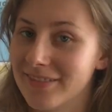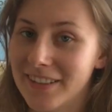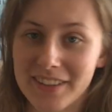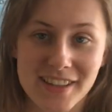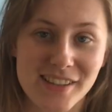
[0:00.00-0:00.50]

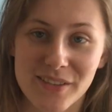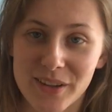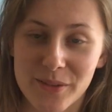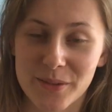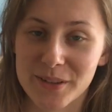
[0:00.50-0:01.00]
If that's
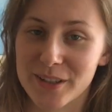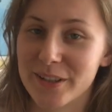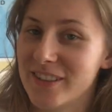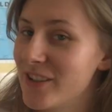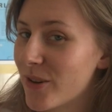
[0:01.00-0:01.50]
something you want to
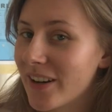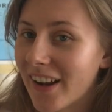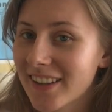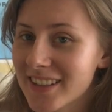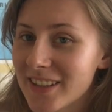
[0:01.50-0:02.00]
do, join
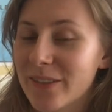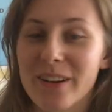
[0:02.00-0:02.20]
us.